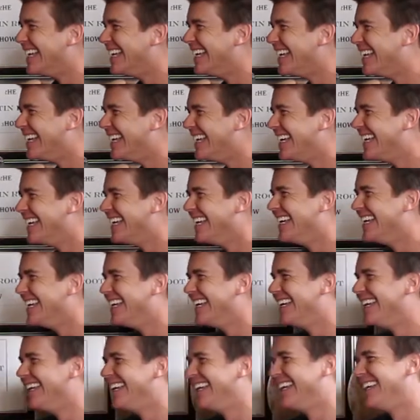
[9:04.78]

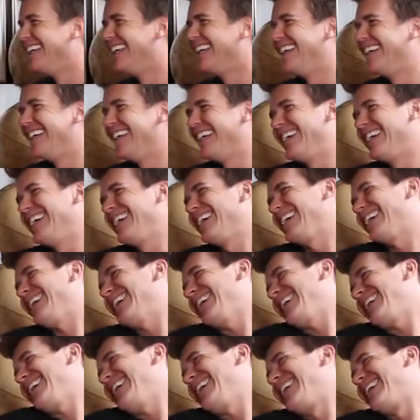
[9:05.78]

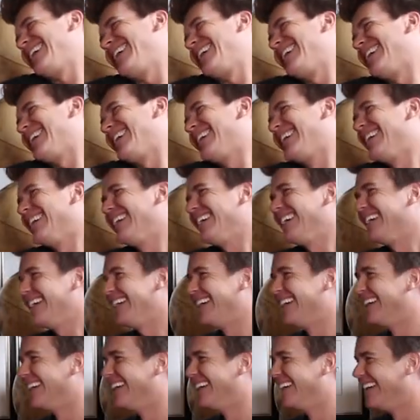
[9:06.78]

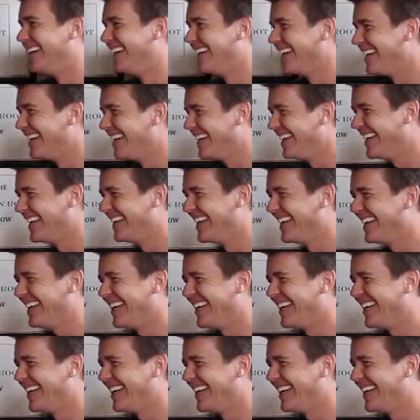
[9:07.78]
[no speech]